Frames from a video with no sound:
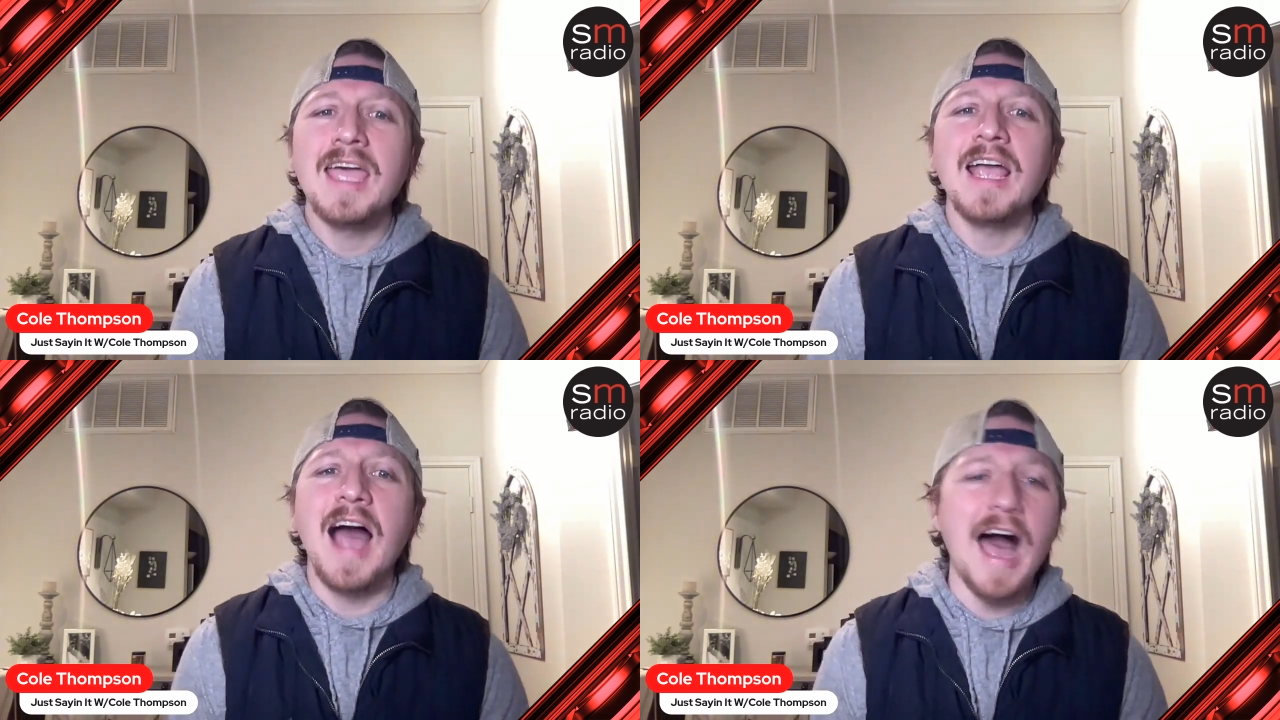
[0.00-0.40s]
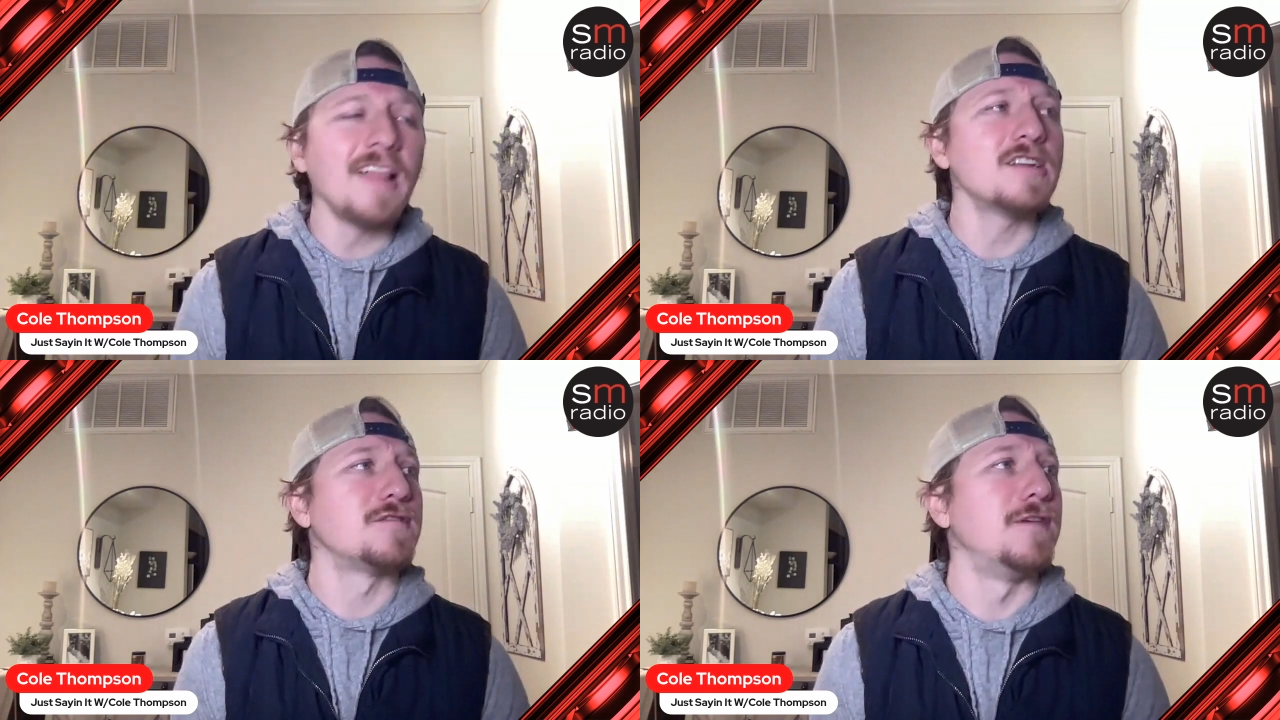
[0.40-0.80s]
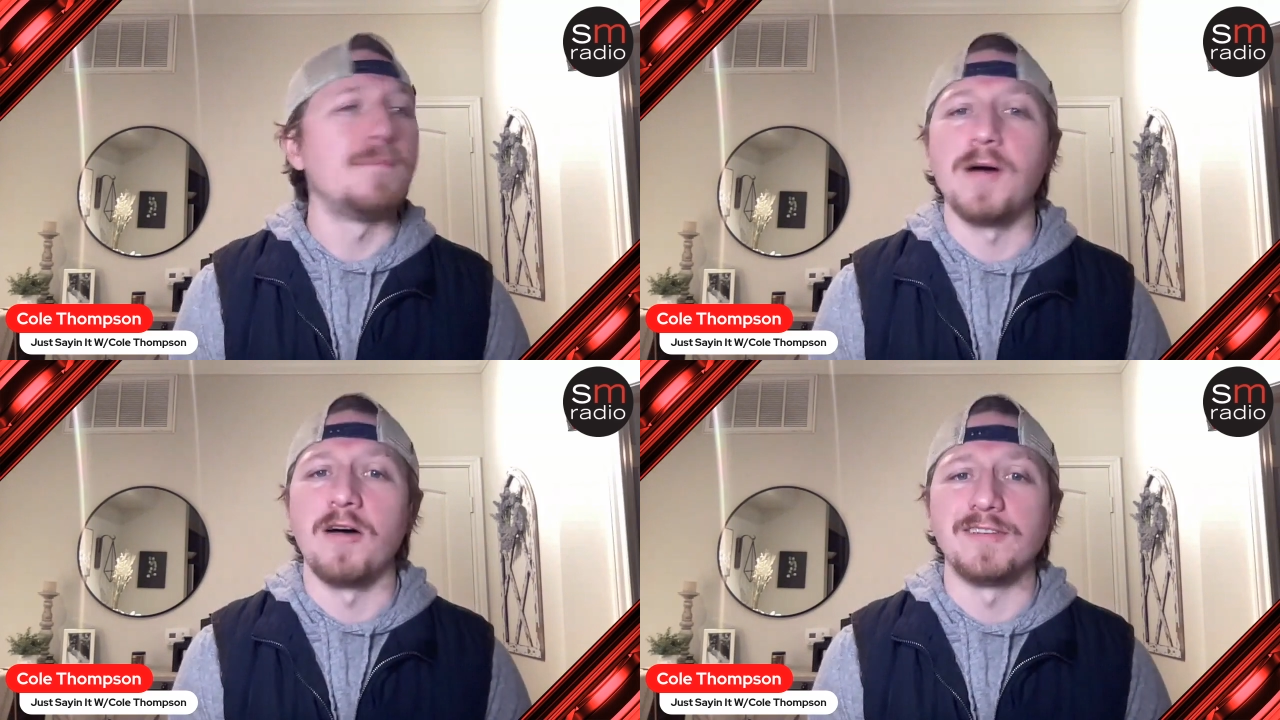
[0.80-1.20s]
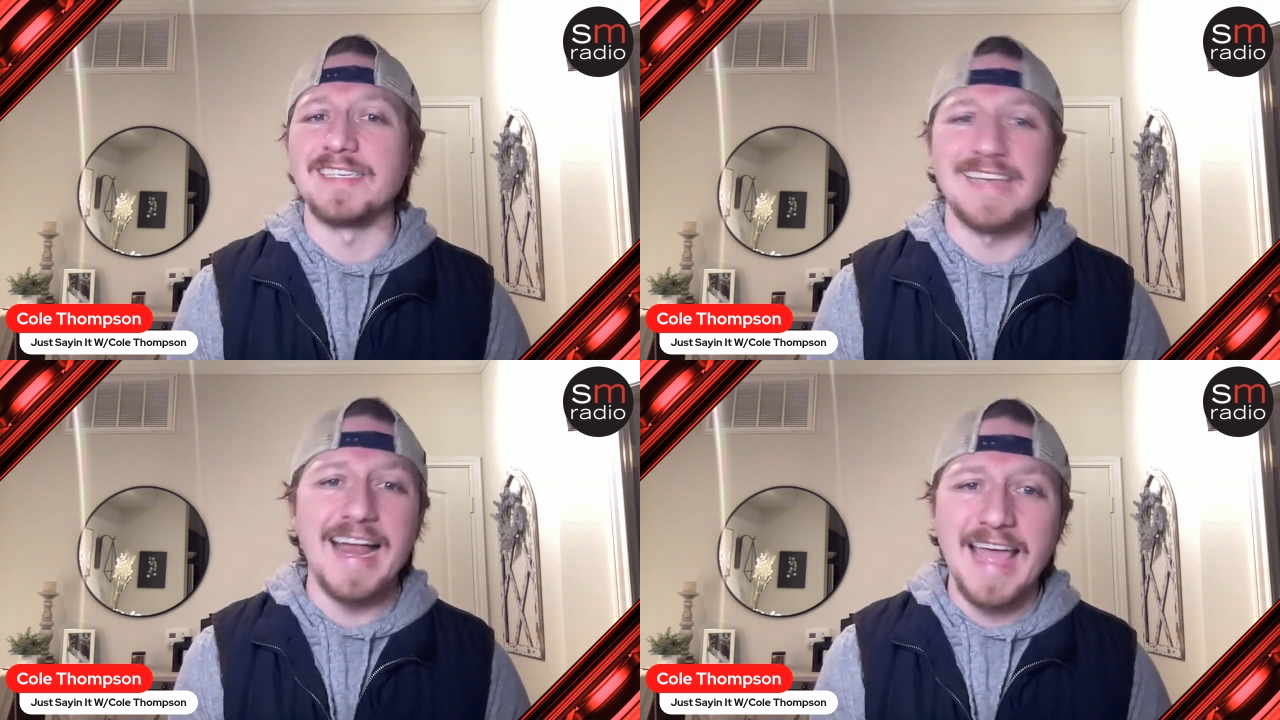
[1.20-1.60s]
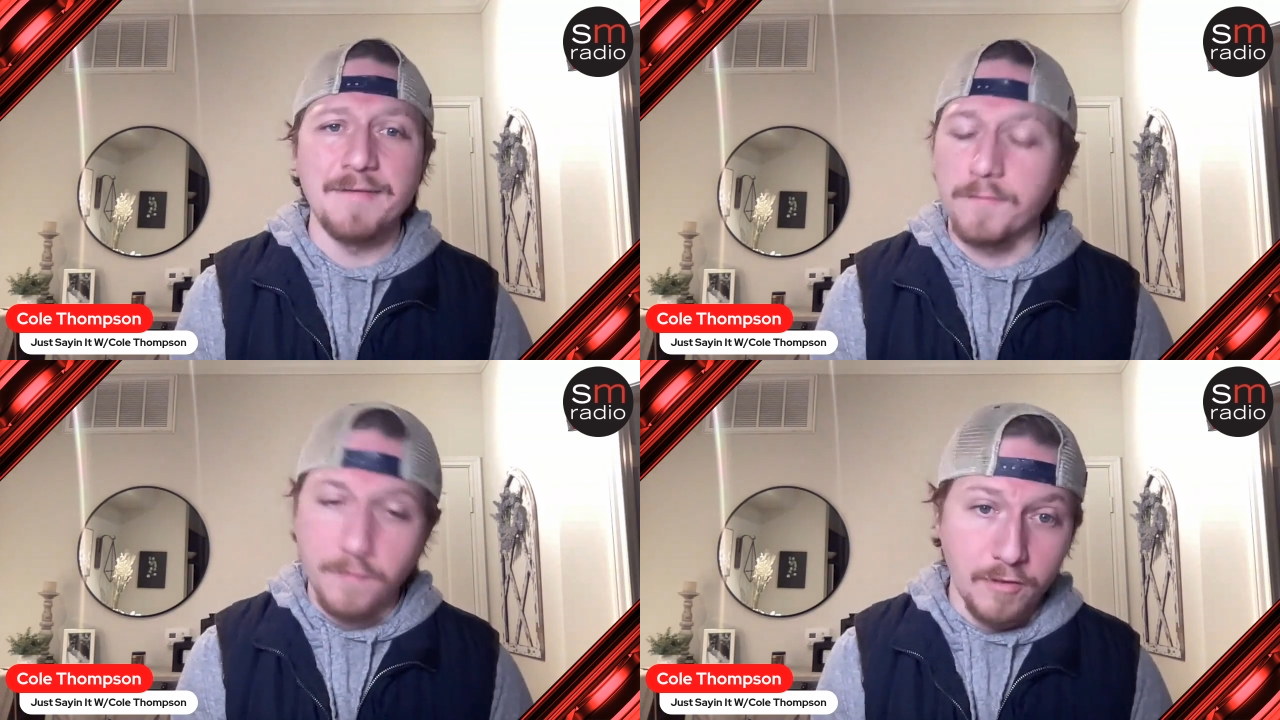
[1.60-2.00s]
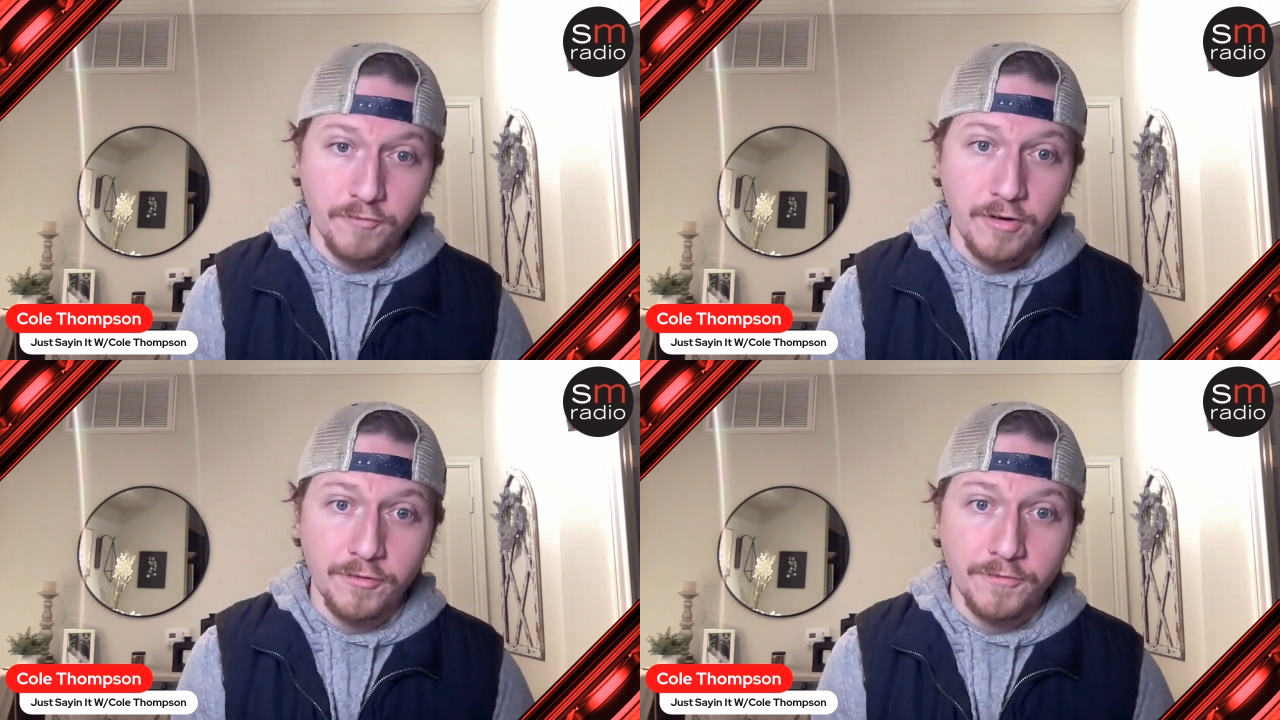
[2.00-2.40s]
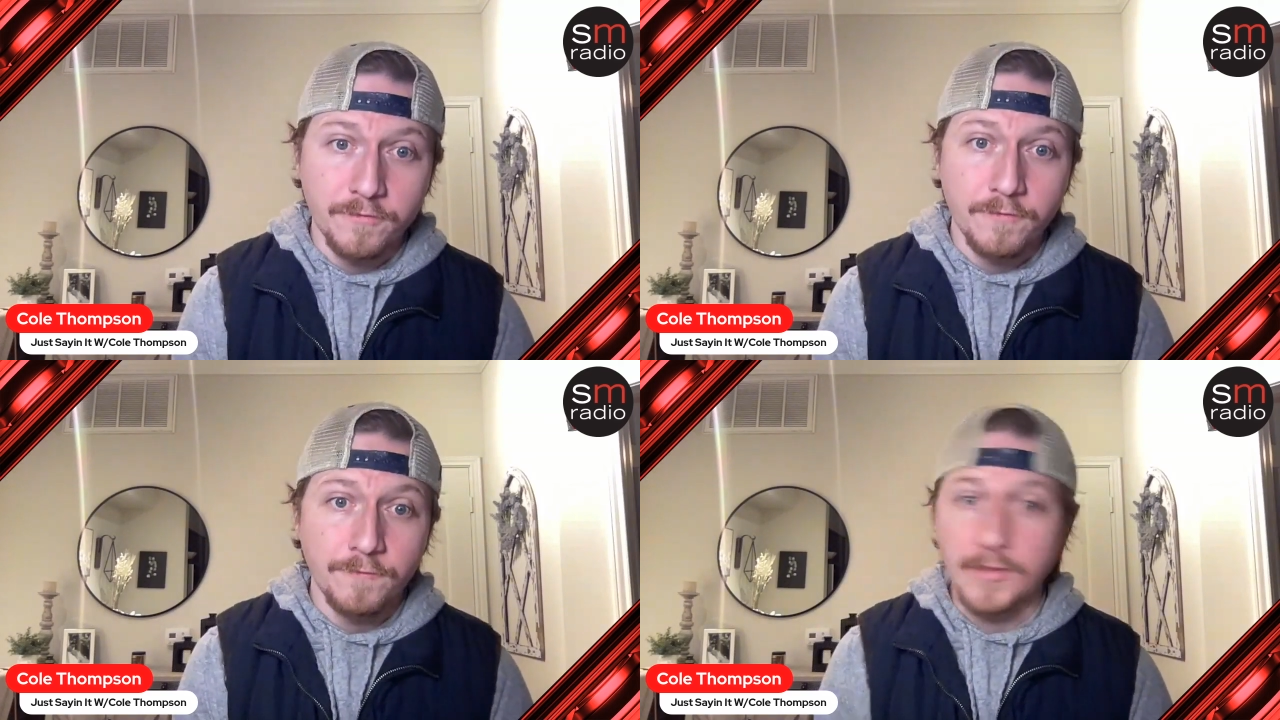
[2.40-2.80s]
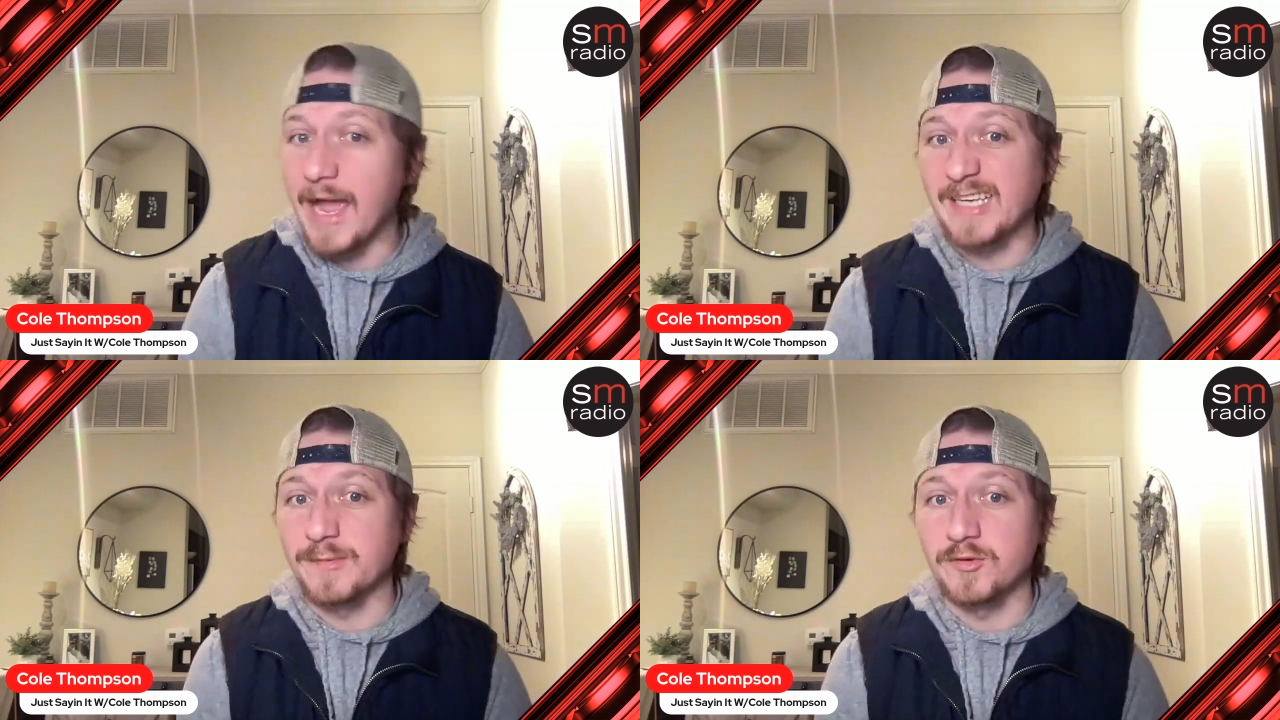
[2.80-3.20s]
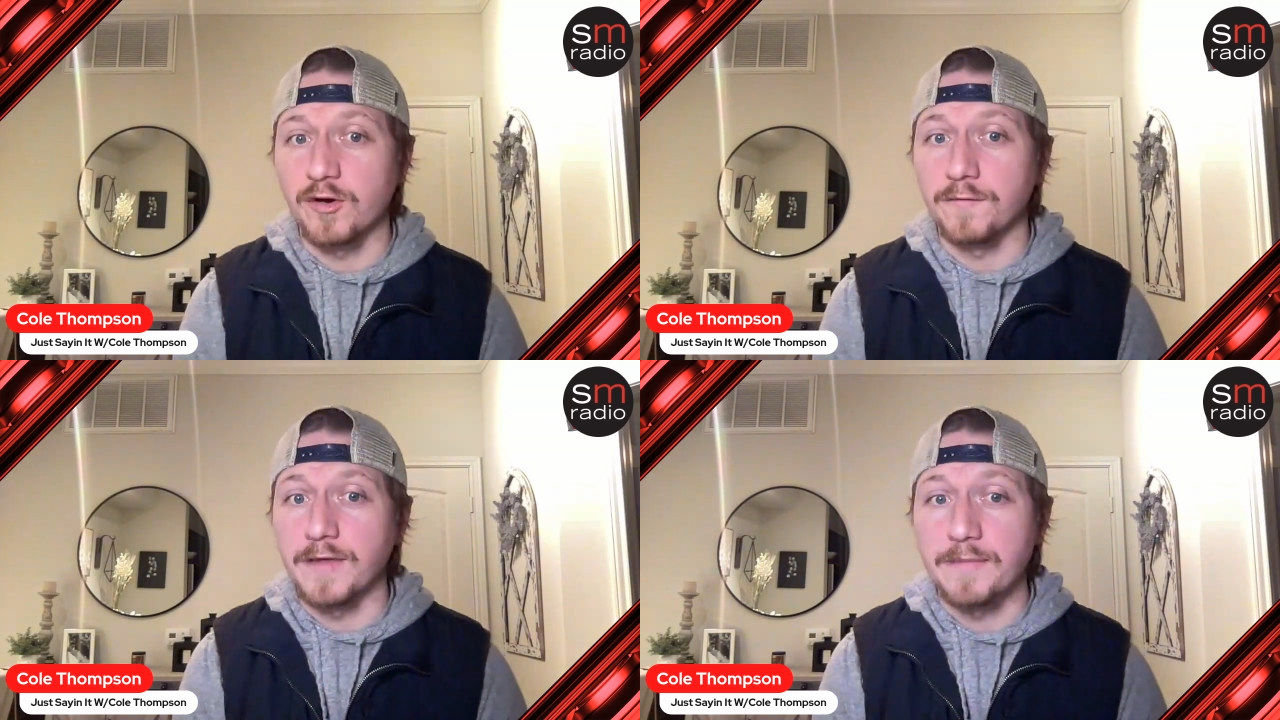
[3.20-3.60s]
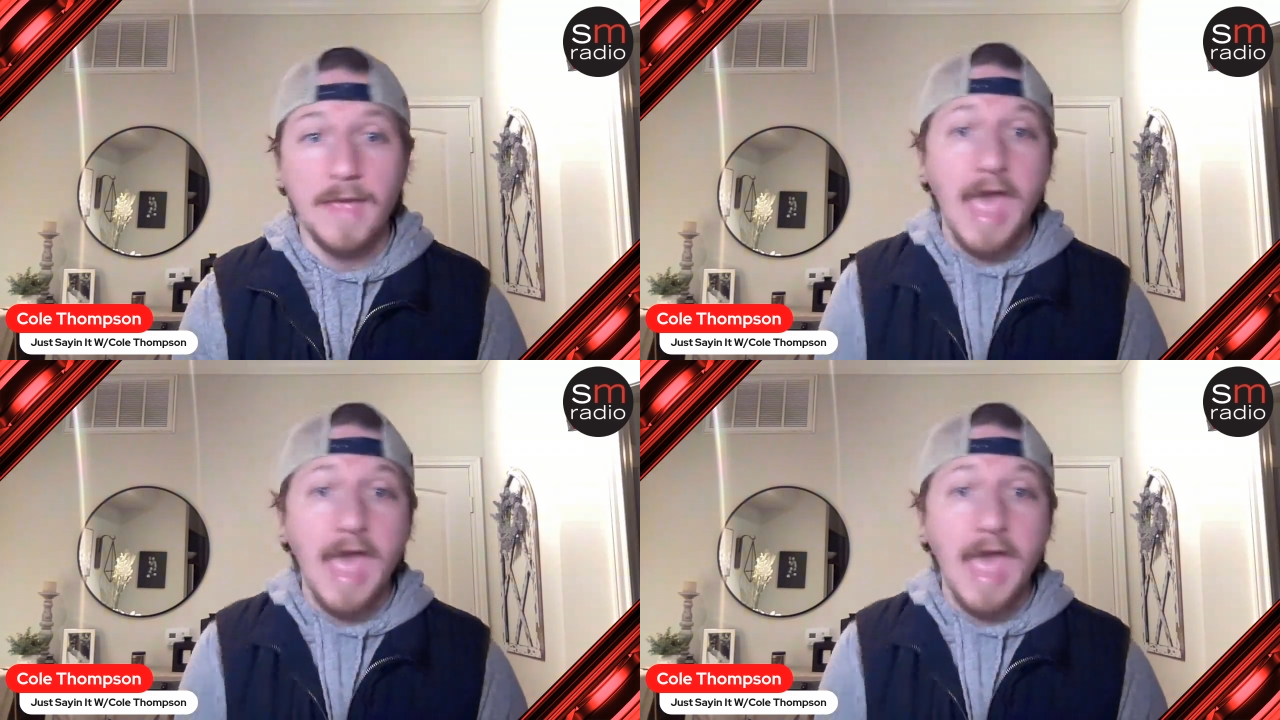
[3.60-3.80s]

College football does not have front runner for the Heisman Trophy.